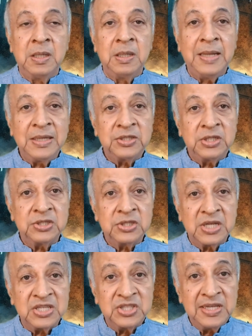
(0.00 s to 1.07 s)
Next is
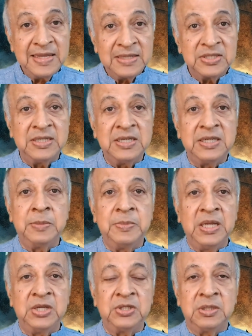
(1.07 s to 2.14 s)
resilience and
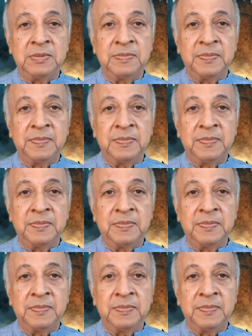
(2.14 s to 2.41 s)
determination.